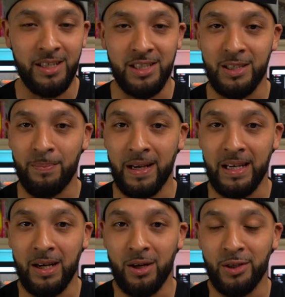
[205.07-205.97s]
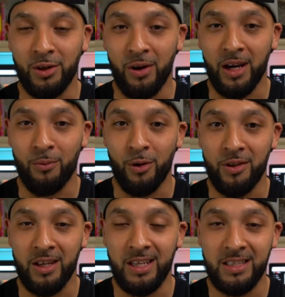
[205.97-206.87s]
just depending on your credit
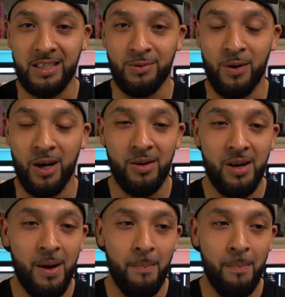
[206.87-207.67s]
worthiness as well,